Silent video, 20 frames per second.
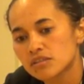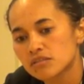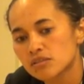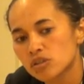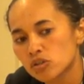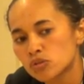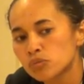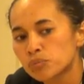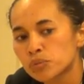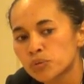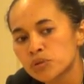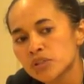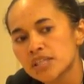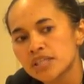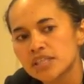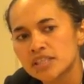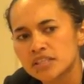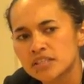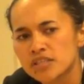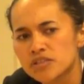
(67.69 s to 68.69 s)
kupuna
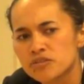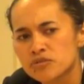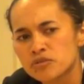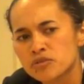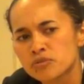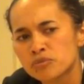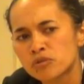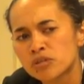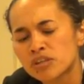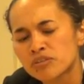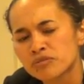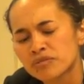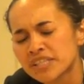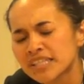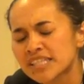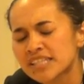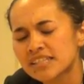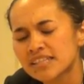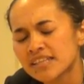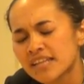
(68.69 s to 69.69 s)
in this room who have
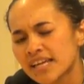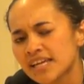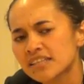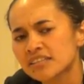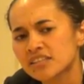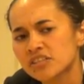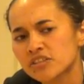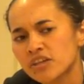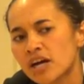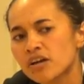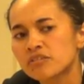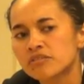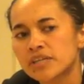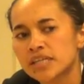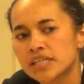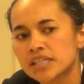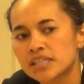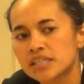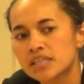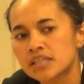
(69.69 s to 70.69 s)
really laid the
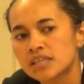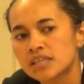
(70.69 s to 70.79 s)
groundwork